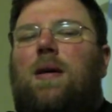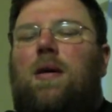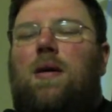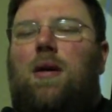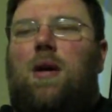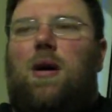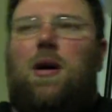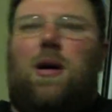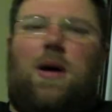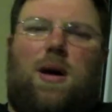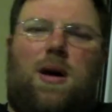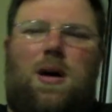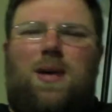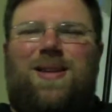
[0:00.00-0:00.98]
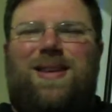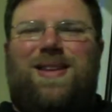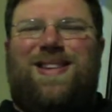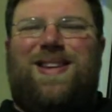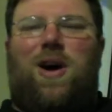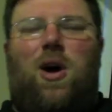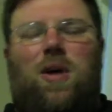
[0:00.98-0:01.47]
All
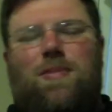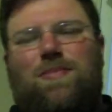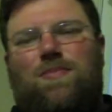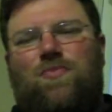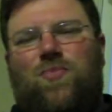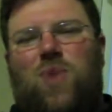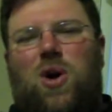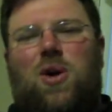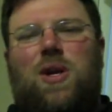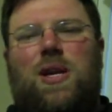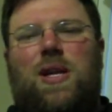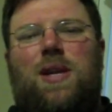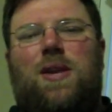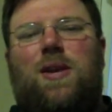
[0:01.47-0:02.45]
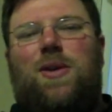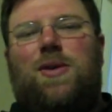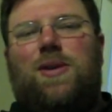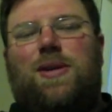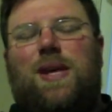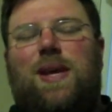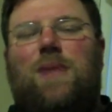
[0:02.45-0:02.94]
you need to know
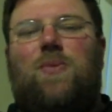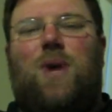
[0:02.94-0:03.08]
is he